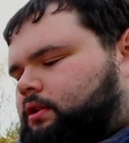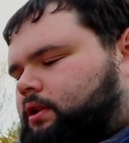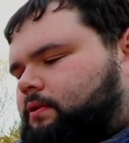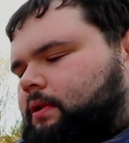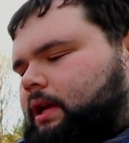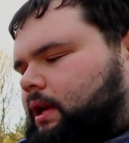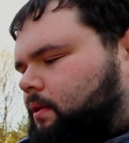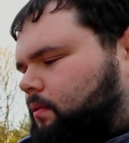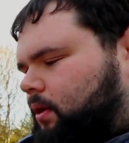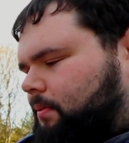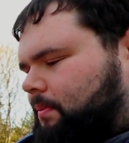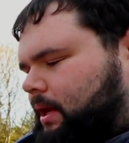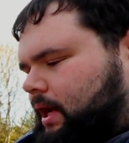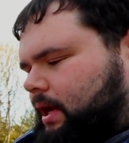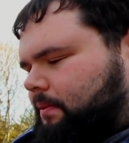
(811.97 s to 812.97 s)
So you're gonna get it
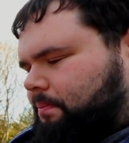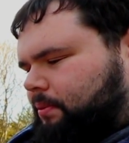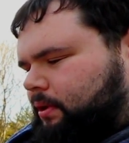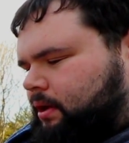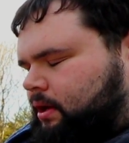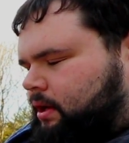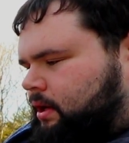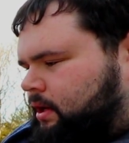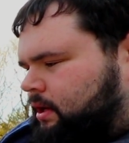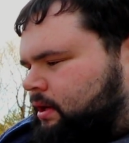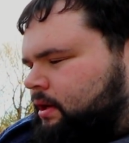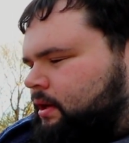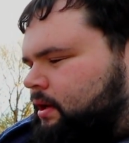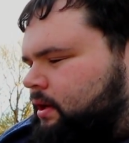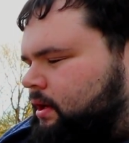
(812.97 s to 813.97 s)
warmed up,
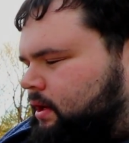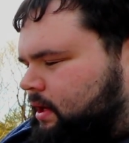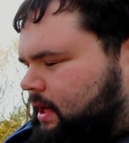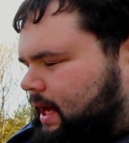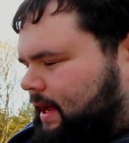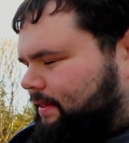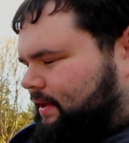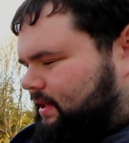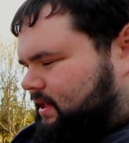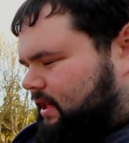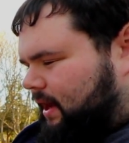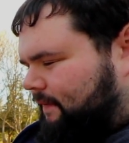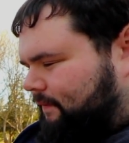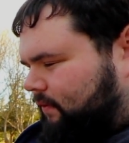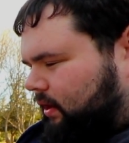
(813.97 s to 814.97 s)
and this
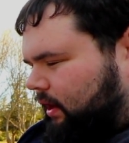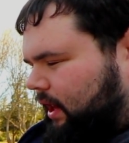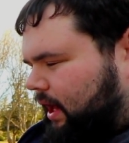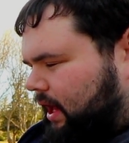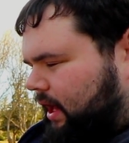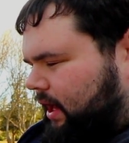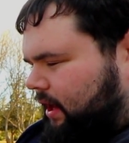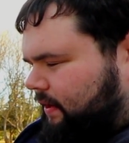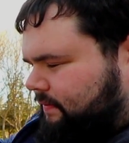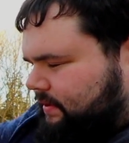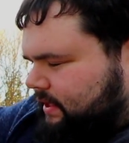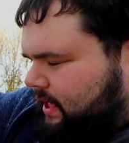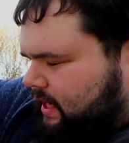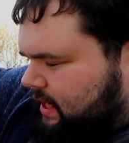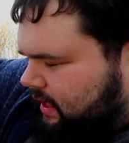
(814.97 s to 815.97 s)
stuff
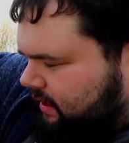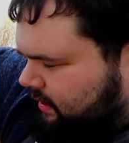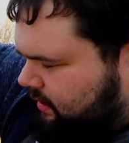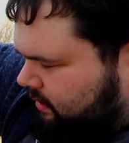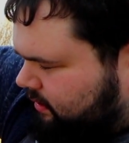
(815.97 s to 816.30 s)
loves heat.